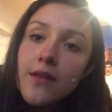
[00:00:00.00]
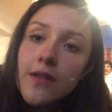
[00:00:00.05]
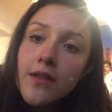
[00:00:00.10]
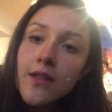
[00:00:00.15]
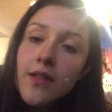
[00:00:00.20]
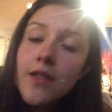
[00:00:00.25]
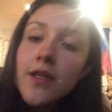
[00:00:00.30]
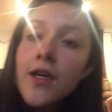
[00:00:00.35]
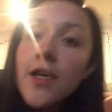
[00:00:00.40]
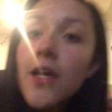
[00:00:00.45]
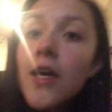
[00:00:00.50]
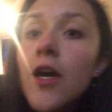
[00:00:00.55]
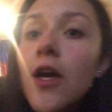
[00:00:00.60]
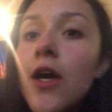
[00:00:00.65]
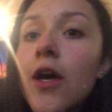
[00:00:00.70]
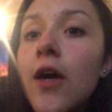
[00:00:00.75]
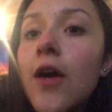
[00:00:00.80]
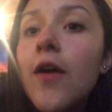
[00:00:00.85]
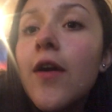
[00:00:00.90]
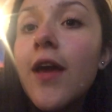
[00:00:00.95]
Like, what is
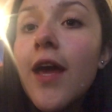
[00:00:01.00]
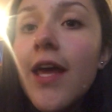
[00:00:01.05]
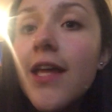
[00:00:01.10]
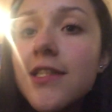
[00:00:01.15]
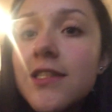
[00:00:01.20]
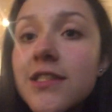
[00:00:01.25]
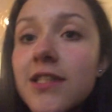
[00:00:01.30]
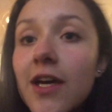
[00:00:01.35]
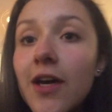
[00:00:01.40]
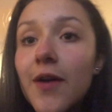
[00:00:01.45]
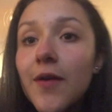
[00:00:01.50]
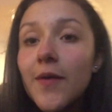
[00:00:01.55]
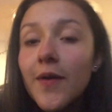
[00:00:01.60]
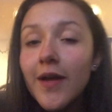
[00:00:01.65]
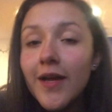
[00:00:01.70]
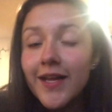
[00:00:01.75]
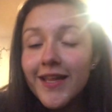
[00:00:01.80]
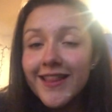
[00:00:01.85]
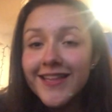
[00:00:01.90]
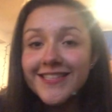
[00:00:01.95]
this? Okay, so
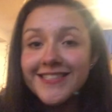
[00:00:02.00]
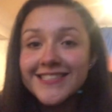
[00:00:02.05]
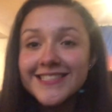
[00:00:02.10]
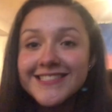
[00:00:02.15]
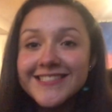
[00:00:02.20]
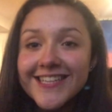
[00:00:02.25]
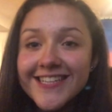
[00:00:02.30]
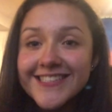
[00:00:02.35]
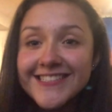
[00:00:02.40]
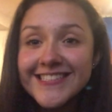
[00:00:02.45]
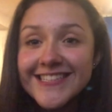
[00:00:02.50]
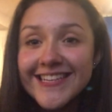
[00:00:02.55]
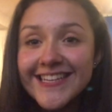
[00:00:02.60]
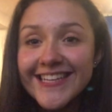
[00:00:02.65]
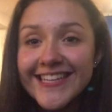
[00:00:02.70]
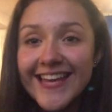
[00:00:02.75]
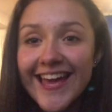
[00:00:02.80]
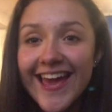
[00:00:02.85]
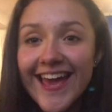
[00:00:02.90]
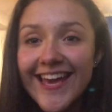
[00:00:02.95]
this is us and
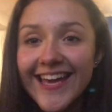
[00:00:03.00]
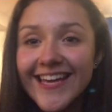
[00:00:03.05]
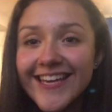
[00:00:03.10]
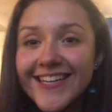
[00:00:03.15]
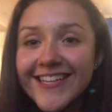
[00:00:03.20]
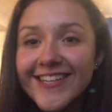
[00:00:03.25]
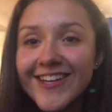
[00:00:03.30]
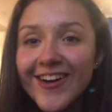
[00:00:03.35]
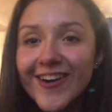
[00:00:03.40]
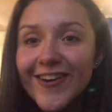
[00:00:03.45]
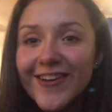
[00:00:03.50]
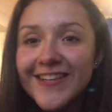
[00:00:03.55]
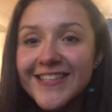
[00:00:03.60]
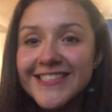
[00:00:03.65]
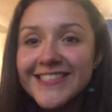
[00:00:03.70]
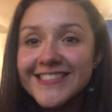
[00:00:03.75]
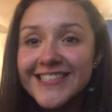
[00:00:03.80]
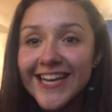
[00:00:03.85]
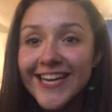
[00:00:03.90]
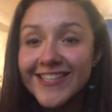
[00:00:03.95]
the gang on
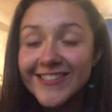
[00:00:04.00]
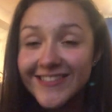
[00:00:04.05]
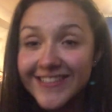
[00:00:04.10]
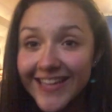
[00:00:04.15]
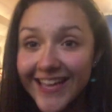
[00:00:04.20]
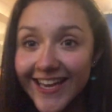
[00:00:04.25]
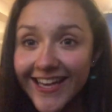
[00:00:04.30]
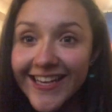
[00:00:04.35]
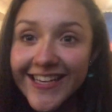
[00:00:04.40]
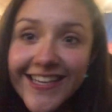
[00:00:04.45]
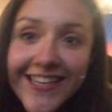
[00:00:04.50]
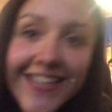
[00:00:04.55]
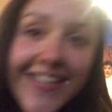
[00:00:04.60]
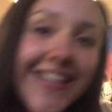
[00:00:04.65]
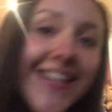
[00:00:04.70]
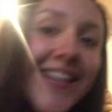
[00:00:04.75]
a Saturday.